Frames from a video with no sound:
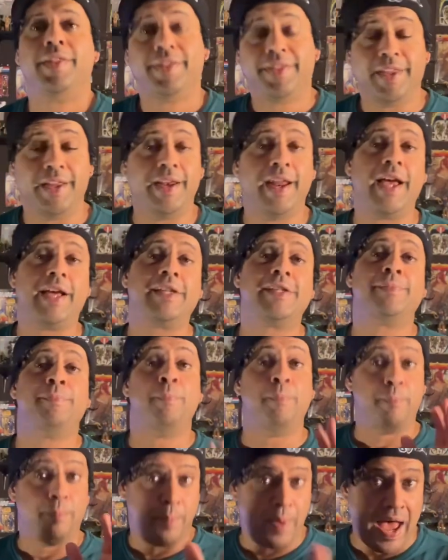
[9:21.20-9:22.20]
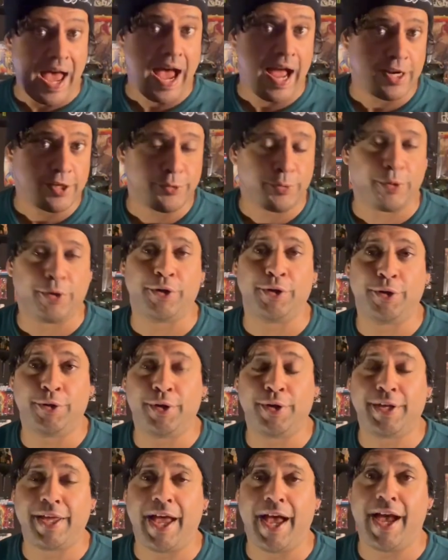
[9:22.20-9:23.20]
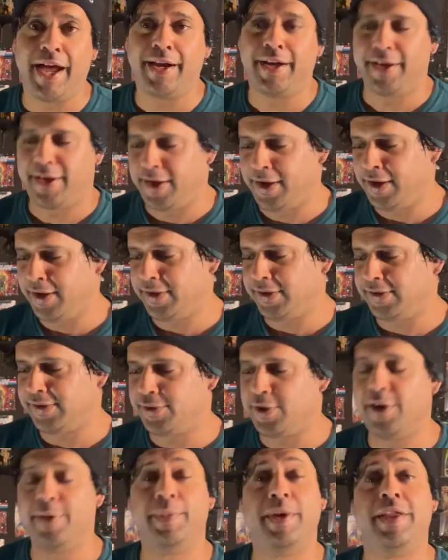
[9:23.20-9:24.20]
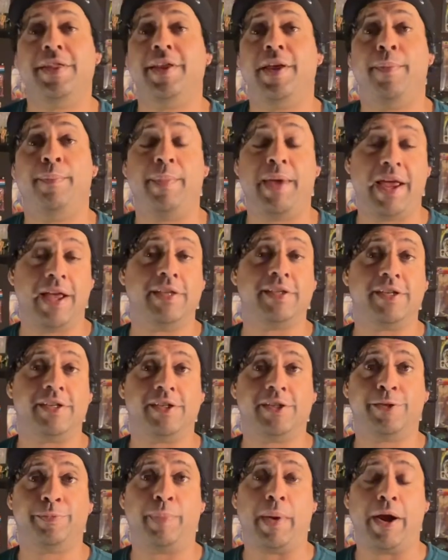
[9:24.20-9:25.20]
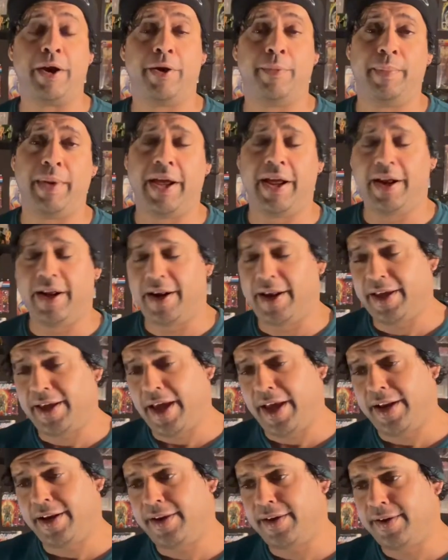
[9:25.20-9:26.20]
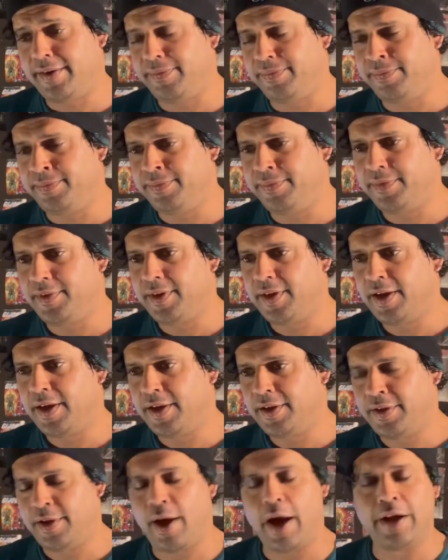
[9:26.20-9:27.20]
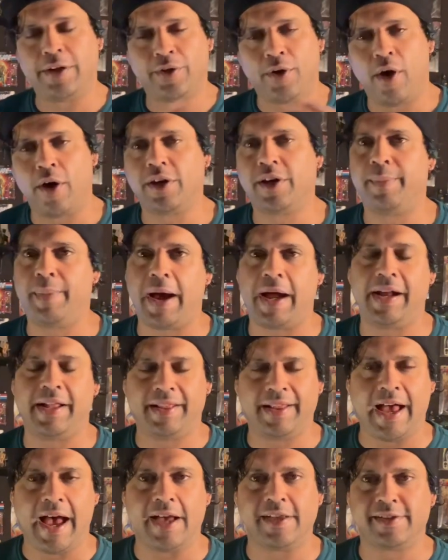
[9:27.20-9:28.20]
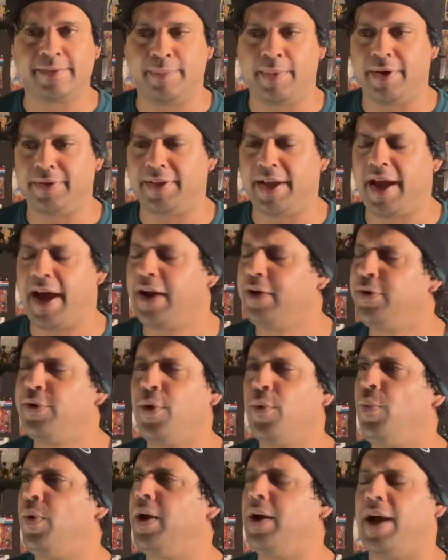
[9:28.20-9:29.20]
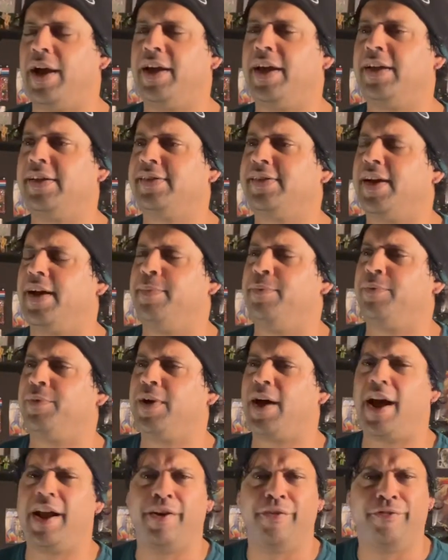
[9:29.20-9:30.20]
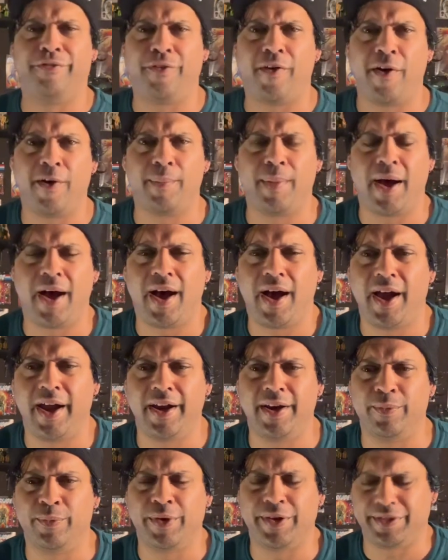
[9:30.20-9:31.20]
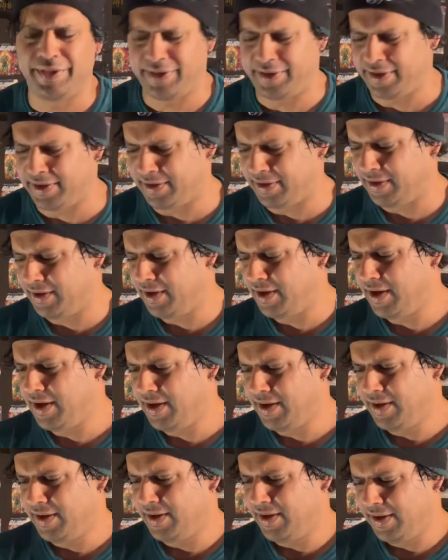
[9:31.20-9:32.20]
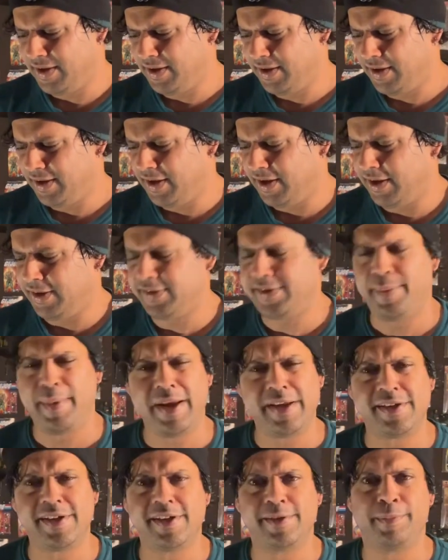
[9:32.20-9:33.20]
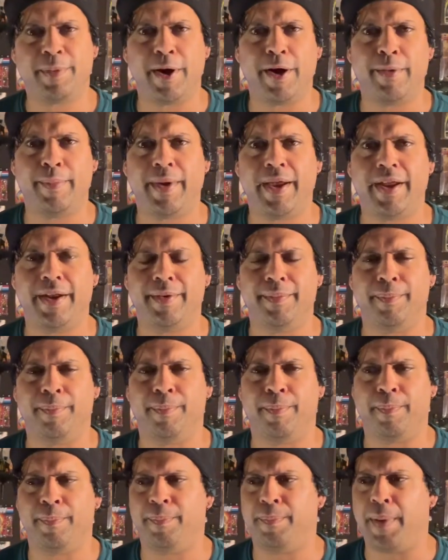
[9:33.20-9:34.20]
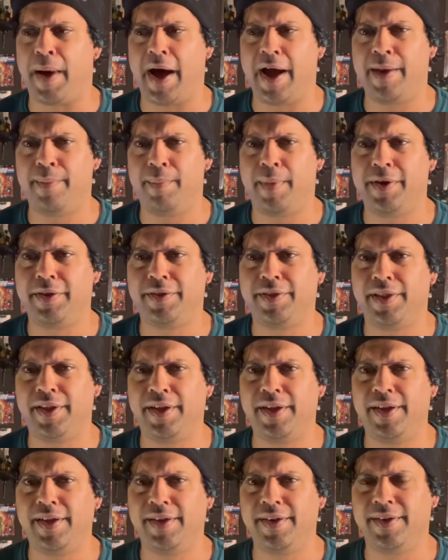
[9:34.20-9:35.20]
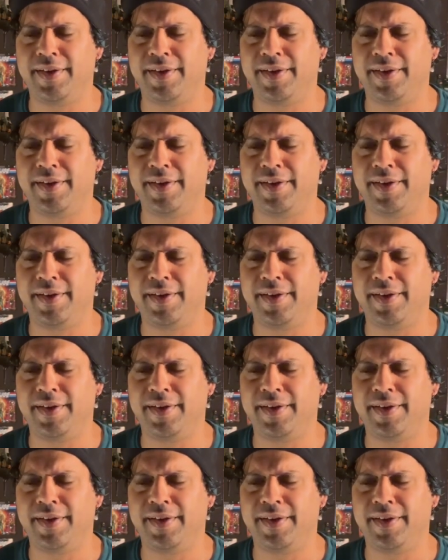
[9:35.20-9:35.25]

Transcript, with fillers: The next batch we're going to look at is going to be the Amazing Spider-Man. And again, you know, I talked about it last month. I, I don't know what. I guess I'm kind of far behind with the... Is Amazing Spider-Man bi-monthly?